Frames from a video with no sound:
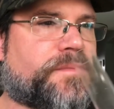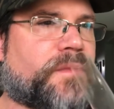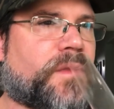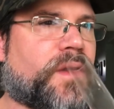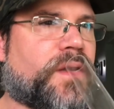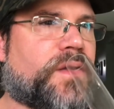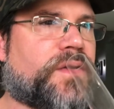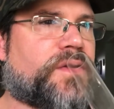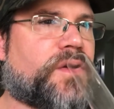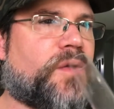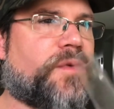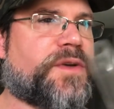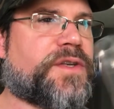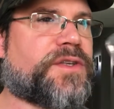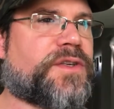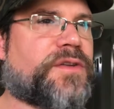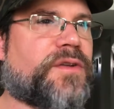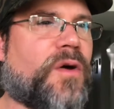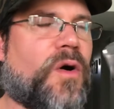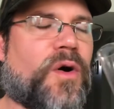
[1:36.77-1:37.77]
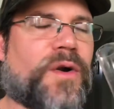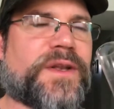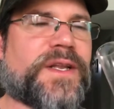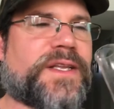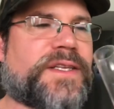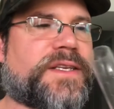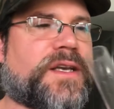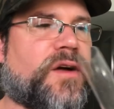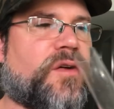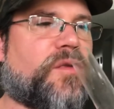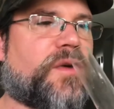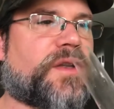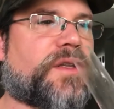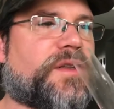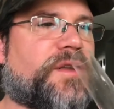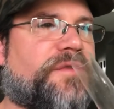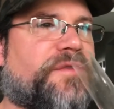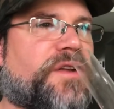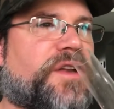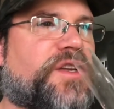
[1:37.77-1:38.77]
It's always hard to tell what the
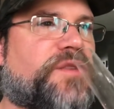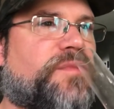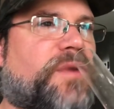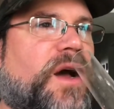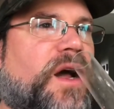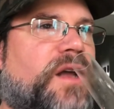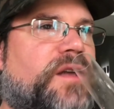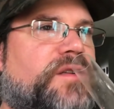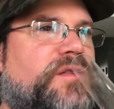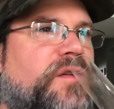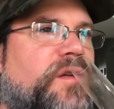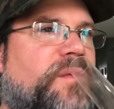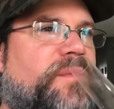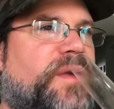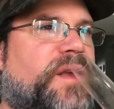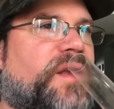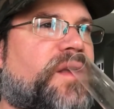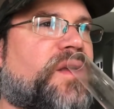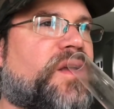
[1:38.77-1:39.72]
finished product is going to be.